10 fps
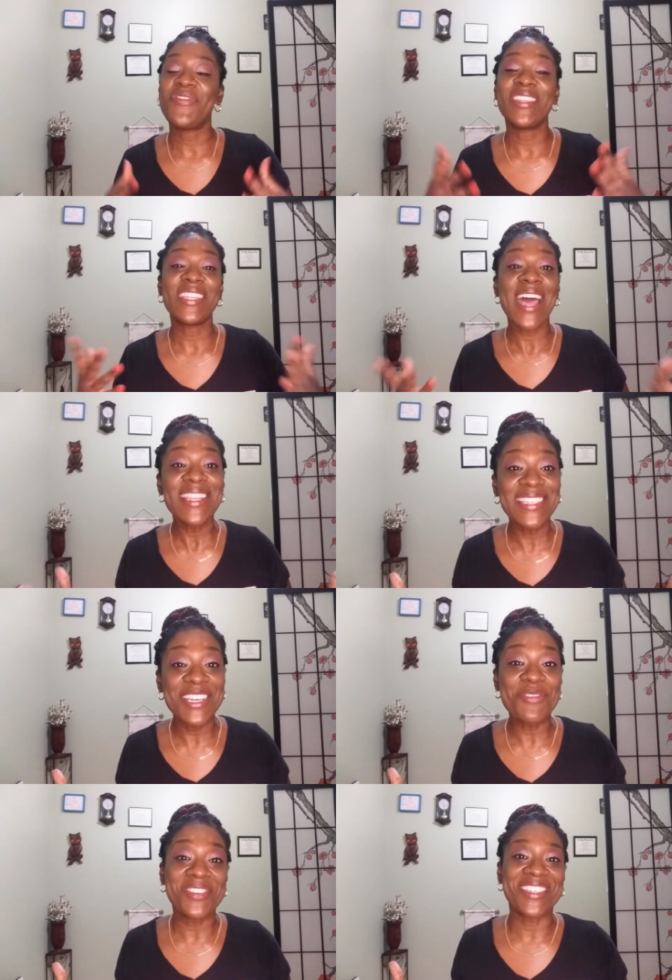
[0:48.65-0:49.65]

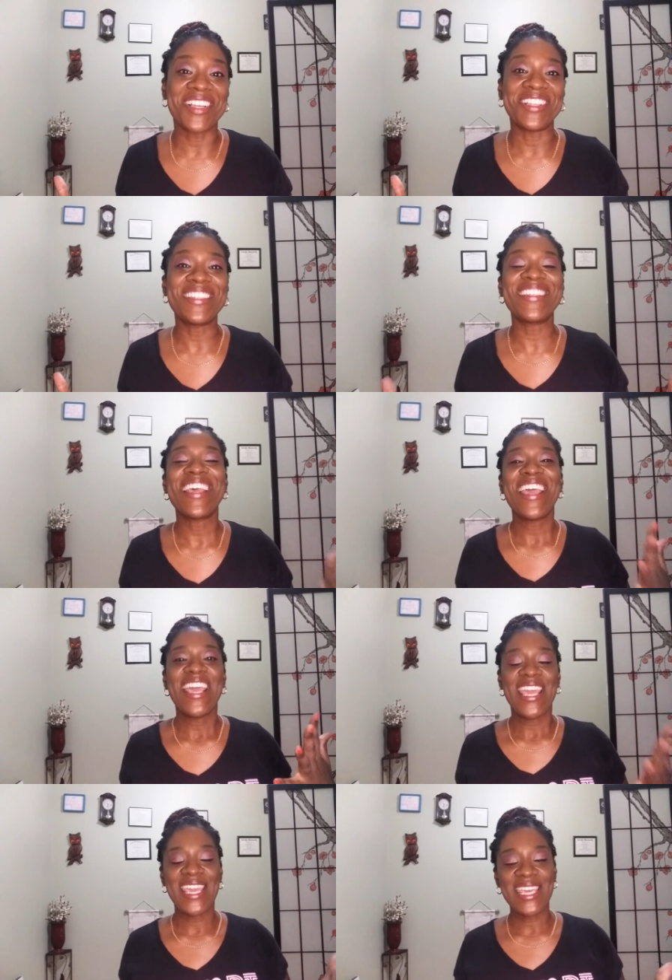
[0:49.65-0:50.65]
fantastic results
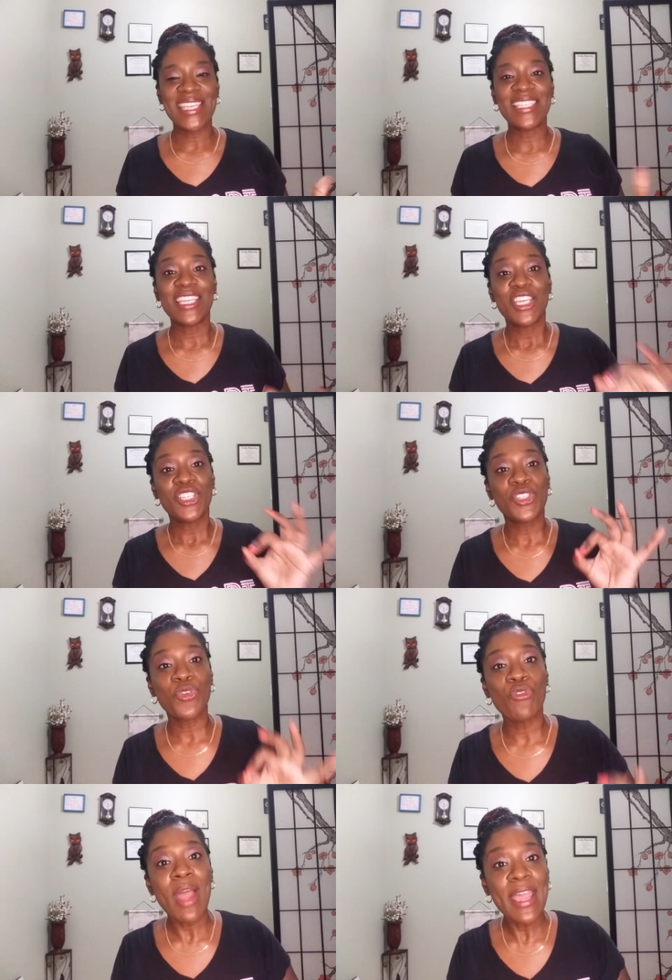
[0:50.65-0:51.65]
is
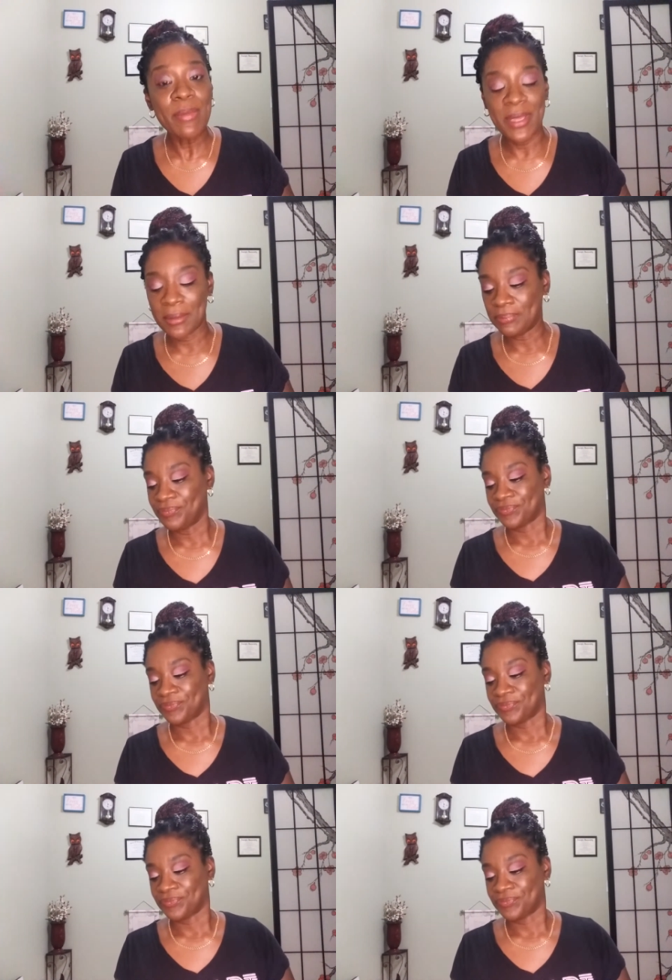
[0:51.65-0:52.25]
scribing.